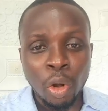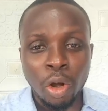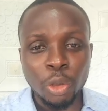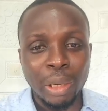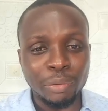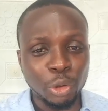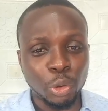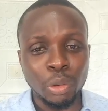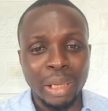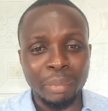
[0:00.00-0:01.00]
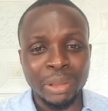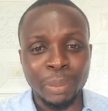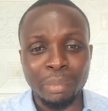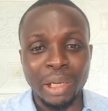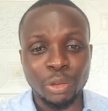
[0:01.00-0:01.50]
All you have to show them
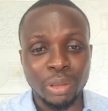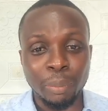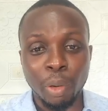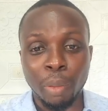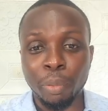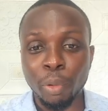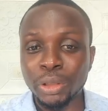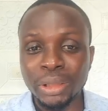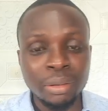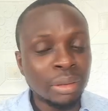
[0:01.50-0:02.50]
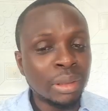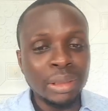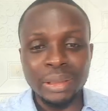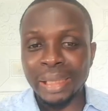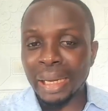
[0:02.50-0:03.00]
is probably how to keep uploading
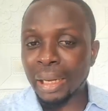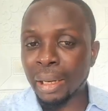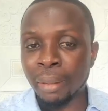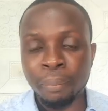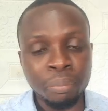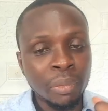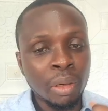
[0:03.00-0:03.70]
their